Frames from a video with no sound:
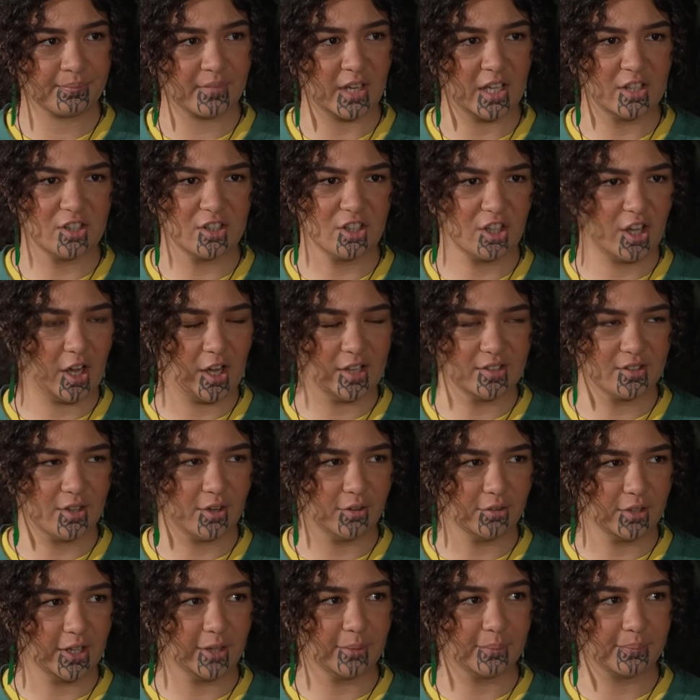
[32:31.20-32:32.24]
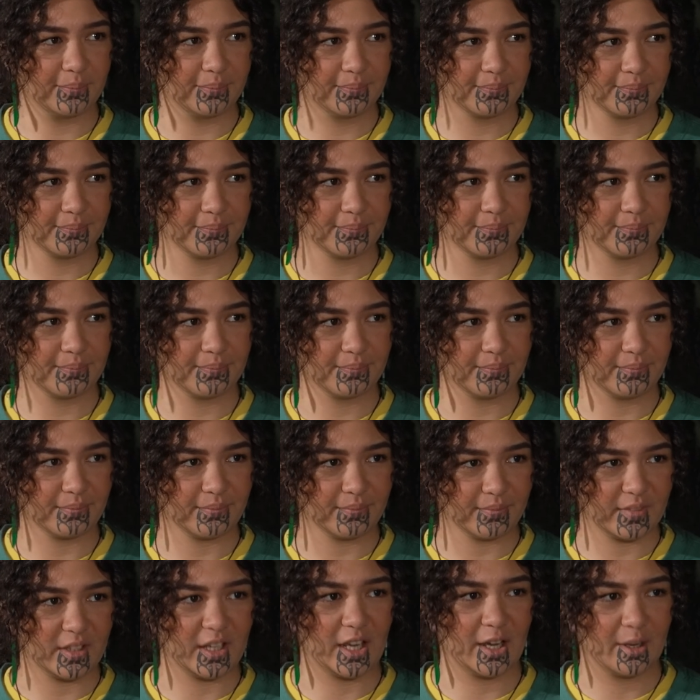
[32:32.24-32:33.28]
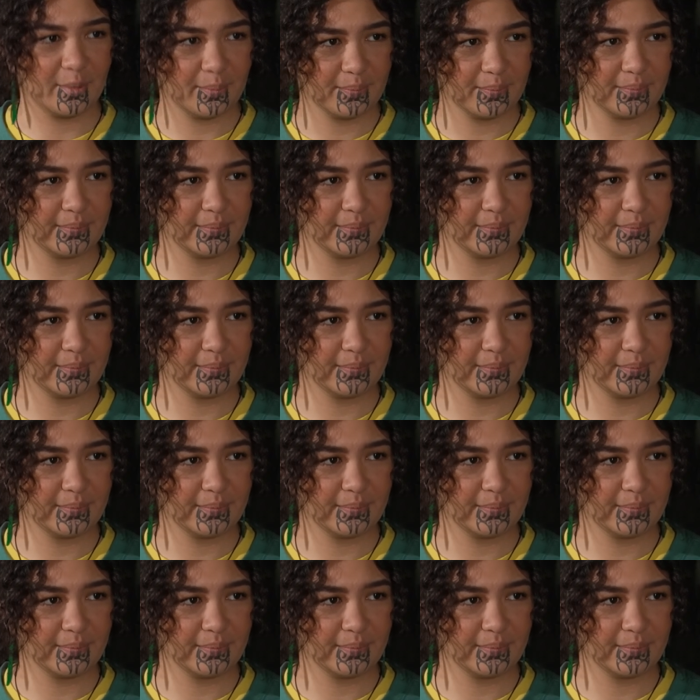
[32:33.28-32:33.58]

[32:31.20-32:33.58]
until I was older finish. Yeah.